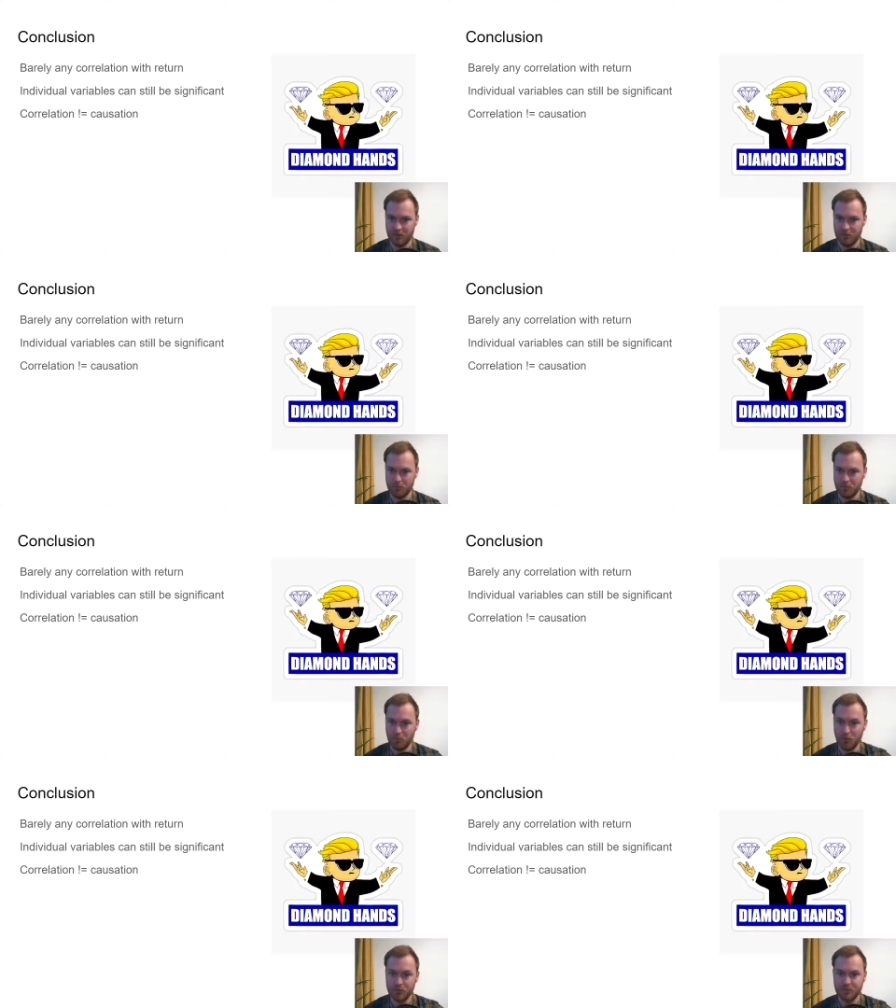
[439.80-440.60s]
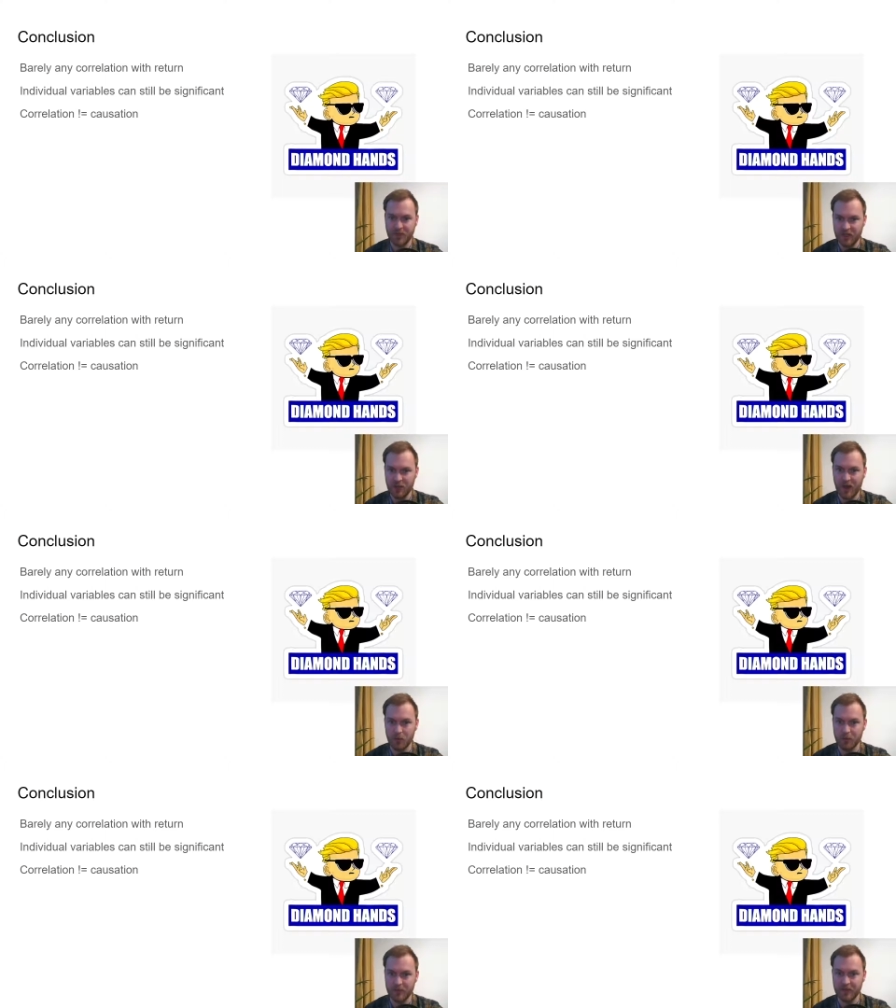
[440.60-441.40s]
moves pretty
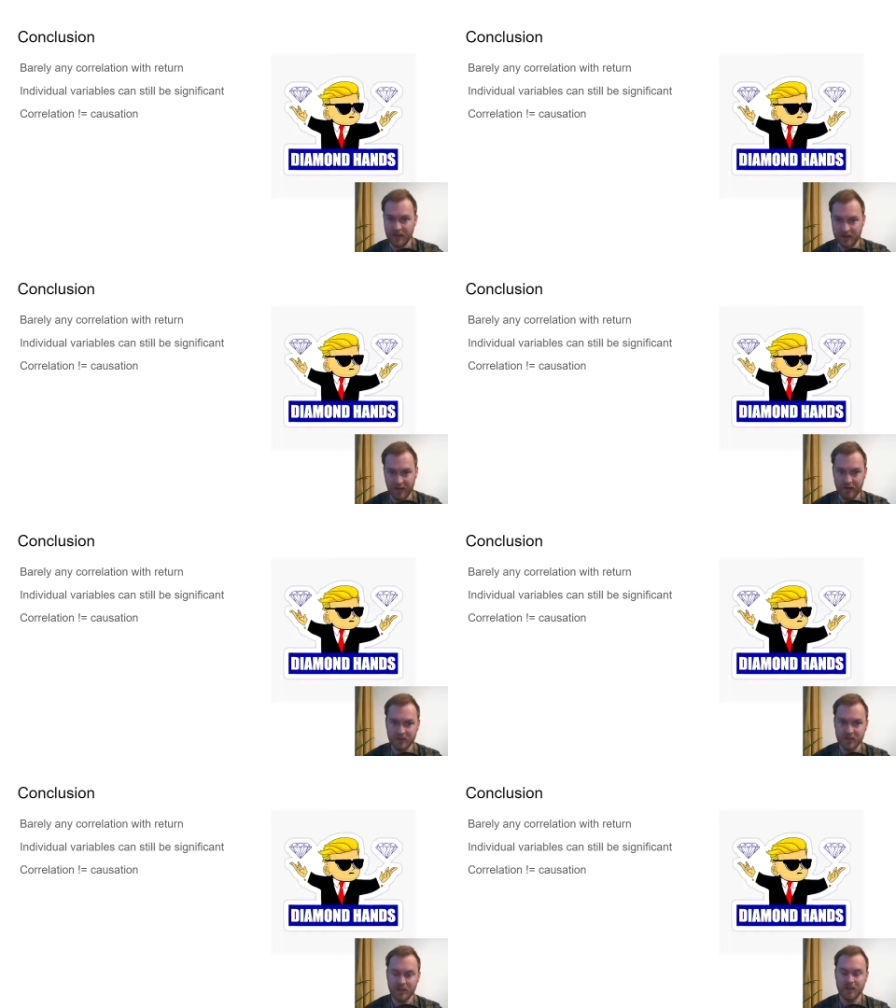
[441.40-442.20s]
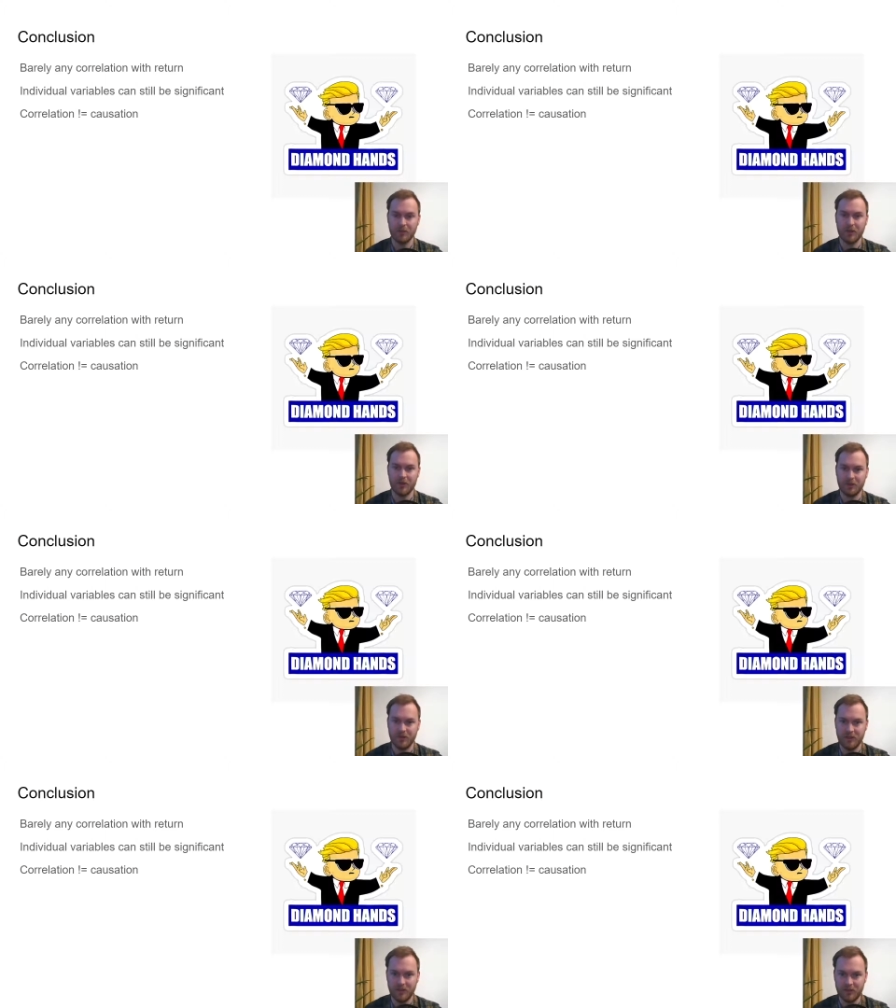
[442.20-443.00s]
well with the index, but
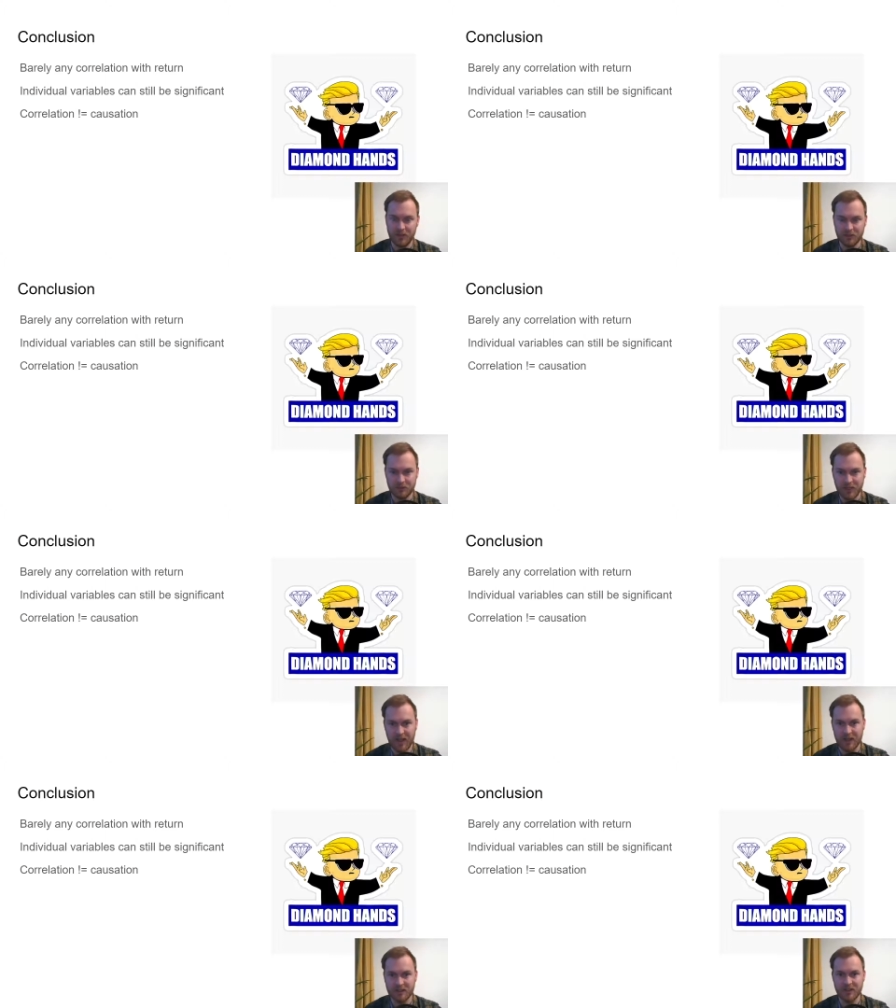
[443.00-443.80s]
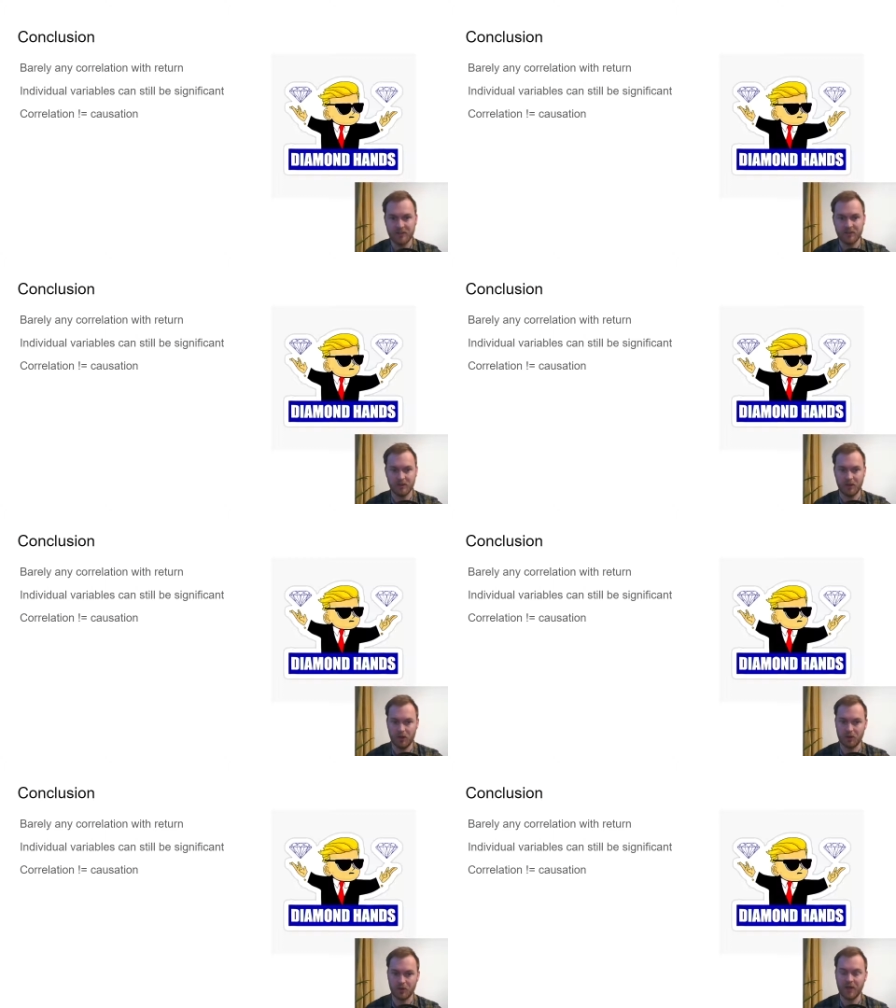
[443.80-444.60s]
you need to realize that
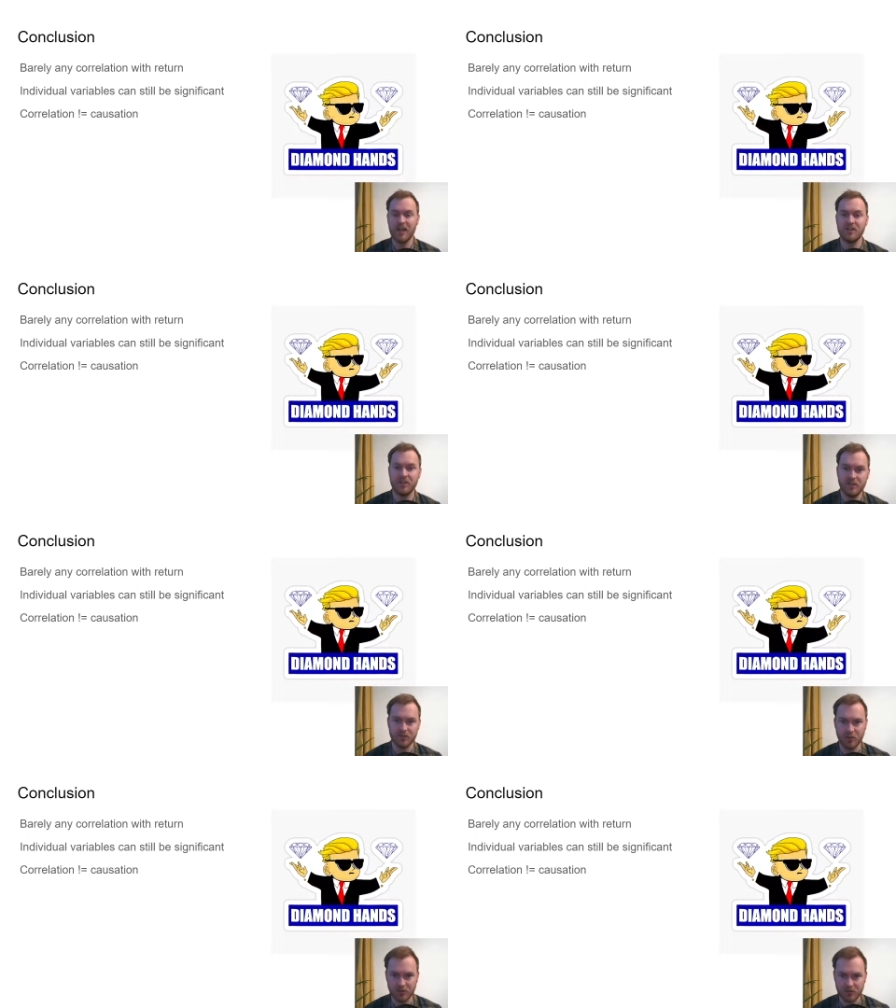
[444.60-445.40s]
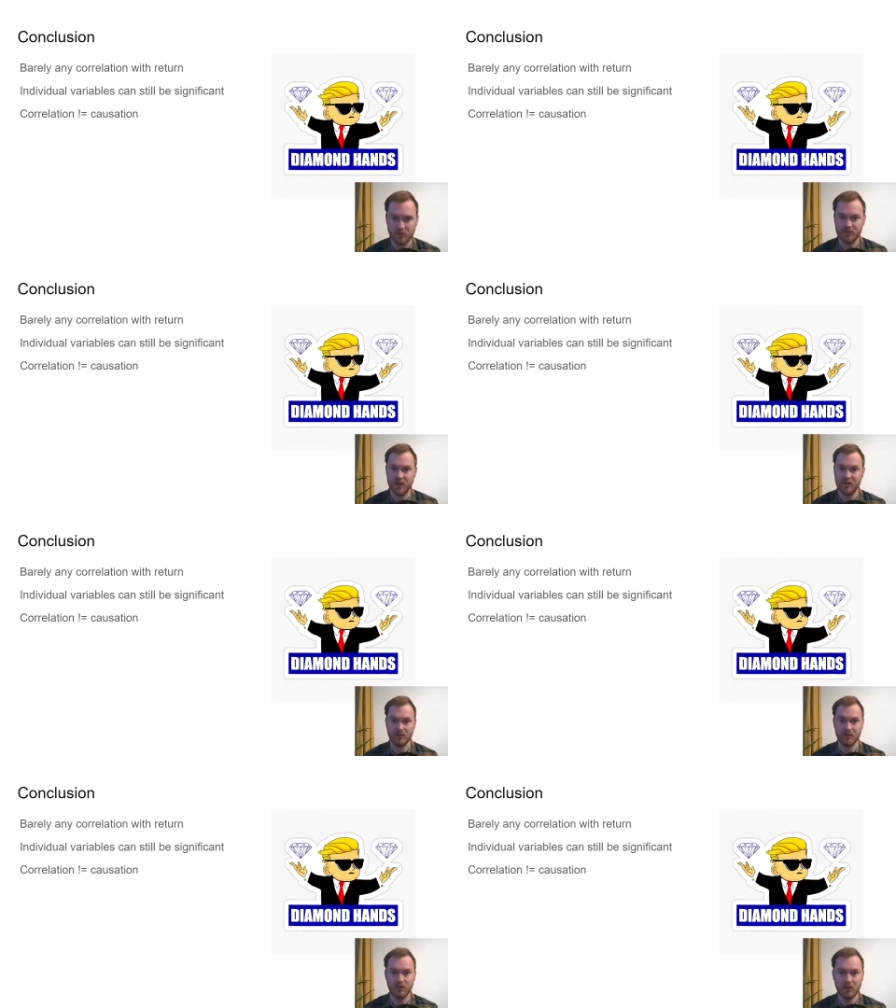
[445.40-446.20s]
correlation is not
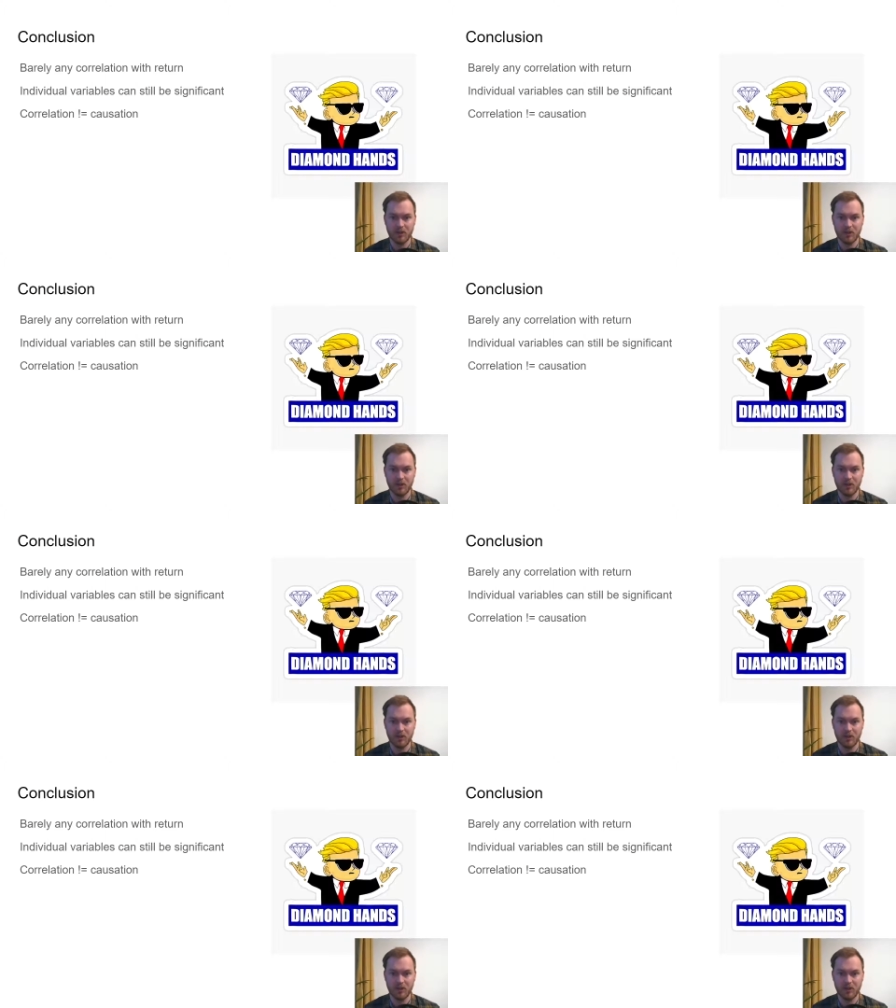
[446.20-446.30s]
causation.